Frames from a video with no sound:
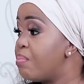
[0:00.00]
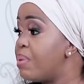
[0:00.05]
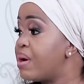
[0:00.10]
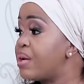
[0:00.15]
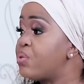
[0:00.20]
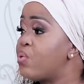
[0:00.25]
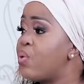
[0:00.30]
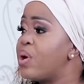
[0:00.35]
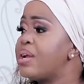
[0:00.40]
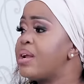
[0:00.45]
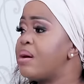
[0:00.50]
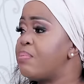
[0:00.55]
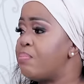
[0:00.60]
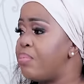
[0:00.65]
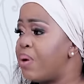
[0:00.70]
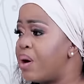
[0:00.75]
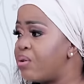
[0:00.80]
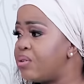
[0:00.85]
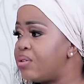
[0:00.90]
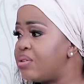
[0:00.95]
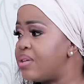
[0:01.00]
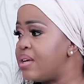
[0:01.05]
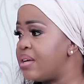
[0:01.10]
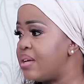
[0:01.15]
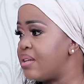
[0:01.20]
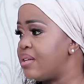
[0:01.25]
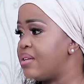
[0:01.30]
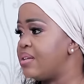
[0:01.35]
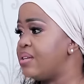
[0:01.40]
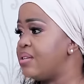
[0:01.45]
But what about the
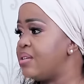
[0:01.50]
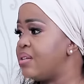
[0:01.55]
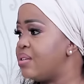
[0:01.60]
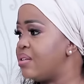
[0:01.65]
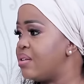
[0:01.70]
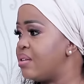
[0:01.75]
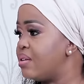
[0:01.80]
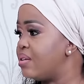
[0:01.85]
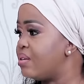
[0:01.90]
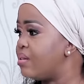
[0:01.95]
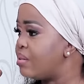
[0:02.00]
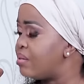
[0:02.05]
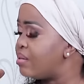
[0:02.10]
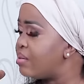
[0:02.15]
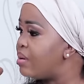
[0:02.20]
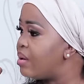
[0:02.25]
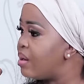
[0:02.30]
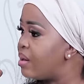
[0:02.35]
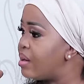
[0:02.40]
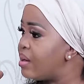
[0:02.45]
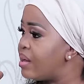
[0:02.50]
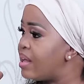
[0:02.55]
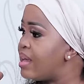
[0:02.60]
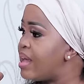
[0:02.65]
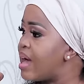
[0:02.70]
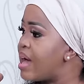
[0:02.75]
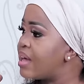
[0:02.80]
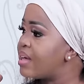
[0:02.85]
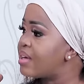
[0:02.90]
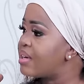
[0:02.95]

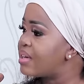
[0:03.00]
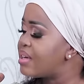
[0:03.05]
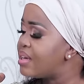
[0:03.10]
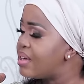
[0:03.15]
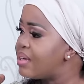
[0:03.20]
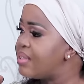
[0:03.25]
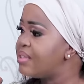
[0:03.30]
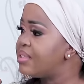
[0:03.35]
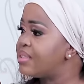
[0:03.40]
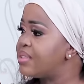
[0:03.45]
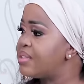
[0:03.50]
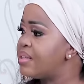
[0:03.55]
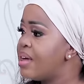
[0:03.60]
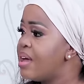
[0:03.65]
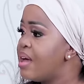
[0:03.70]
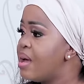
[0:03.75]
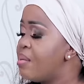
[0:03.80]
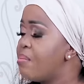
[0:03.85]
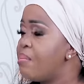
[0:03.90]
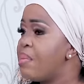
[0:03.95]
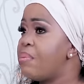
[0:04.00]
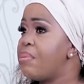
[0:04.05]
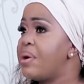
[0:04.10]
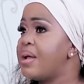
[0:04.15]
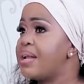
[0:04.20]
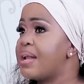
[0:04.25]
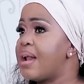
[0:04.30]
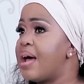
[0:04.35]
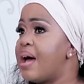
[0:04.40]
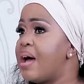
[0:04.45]
young kids?
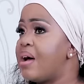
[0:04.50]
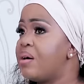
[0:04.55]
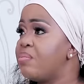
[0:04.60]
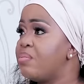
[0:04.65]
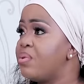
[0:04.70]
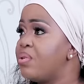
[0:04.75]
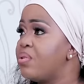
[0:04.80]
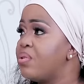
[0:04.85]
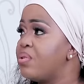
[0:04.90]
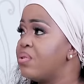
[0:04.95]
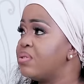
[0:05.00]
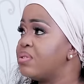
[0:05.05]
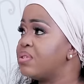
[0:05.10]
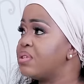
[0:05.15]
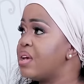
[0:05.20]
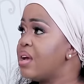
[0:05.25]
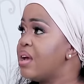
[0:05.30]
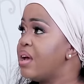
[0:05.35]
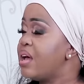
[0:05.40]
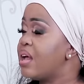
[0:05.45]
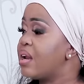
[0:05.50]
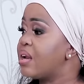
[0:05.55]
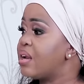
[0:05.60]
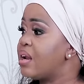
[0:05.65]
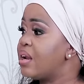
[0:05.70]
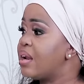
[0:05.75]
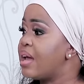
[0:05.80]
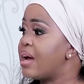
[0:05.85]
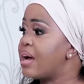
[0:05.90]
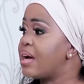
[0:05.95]
Babatlang because
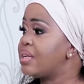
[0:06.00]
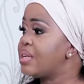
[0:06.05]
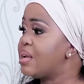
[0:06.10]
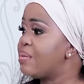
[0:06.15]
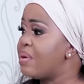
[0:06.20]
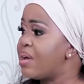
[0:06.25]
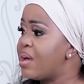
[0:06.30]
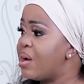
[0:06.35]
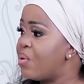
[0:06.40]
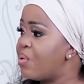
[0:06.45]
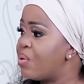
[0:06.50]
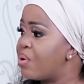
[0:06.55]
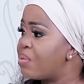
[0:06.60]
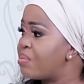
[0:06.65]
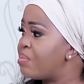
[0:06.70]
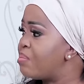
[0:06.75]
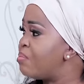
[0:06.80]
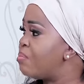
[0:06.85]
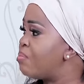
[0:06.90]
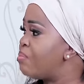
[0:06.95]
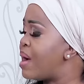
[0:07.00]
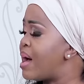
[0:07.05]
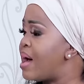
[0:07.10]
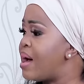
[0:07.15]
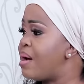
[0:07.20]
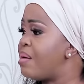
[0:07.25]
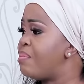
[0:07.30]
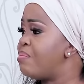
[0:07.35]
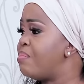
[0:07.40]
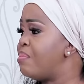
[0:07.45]
rilakata ba ya gore
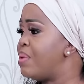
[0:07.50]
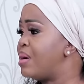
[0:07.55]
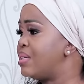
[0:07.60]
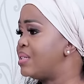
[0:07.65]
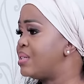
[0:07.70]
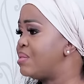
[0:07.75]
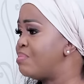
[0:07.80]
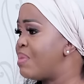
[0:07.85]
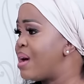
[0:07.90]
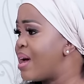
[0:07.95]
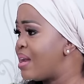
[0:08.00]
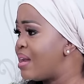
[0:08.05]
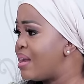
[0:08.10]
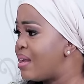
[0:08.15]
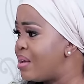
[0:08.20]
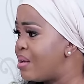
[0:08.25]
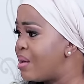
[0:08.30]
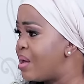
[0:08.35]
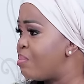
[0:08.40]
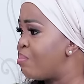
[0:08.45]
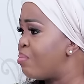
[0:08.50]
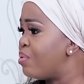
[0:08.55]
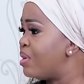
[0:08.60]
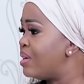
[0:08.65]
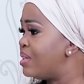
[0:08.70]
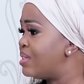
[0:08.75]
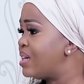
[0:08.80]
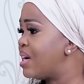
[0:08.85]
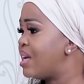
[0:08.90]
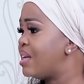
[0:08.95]
bashimane a
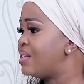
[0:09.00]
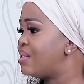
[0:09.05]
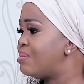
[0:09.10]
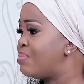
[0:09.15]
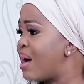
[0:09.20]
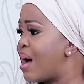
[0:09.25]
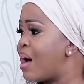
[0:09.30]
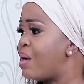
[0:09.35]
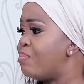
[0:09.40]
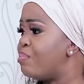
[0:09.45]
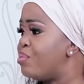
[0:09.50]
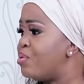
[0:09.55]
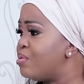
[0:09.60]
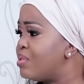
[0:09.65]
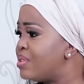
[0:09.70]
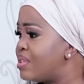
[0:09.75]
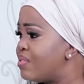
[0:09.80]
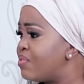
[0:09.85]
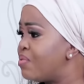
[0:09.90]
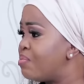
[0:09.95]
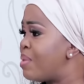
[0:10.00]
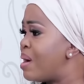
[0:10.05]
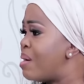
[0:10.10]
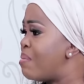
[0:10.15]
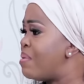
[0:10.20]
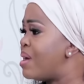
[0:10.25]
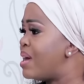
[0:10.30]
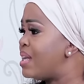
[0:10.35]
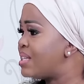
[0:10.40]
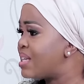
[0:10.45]
boy child ba abusive
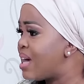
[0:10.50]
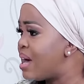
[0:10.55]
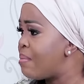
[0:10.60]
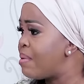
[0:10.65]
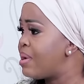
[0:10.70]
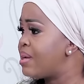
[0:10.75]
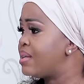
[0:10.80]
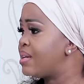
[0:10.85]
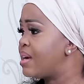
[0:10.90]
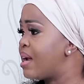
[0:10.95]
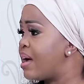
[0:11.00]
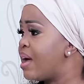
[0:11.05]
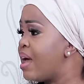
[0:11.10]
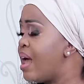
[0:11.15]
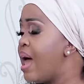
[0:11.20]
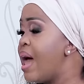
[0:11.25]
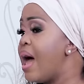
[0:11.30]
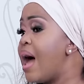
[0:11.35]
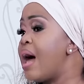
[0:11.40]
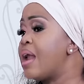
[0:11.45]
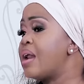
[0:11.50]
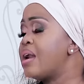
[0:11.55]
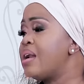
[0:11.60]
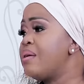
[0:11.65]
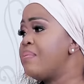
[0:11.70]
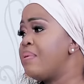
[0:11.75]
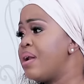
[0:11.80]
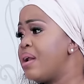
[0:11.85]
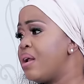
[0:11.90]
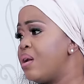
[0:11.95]
ba beta ba dirang a ri
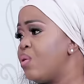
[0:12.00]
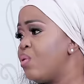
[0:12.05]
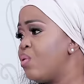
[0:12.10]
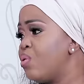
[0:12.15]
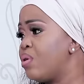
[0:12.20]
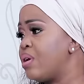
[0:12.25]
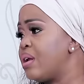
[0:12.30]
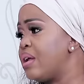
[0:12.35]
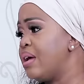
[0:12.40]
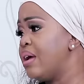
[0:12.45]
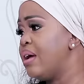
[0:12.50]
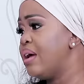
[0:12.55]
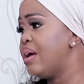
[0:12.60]
lebelele gore